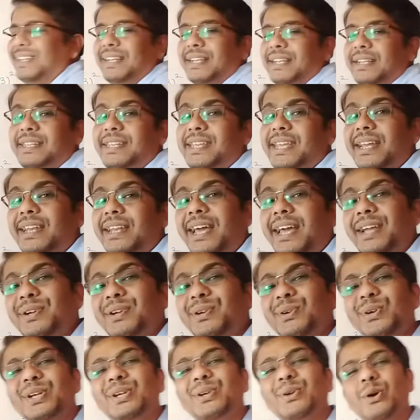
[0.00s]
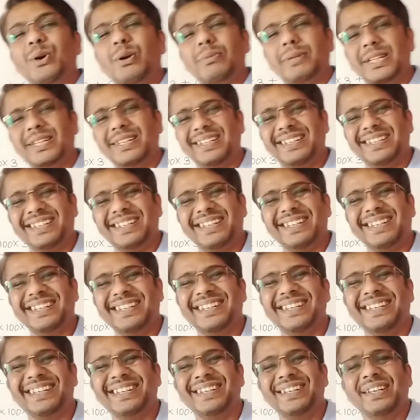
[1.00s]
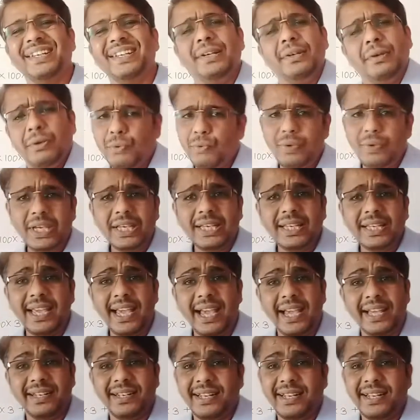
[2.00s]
Yes. Now, can I do it orally?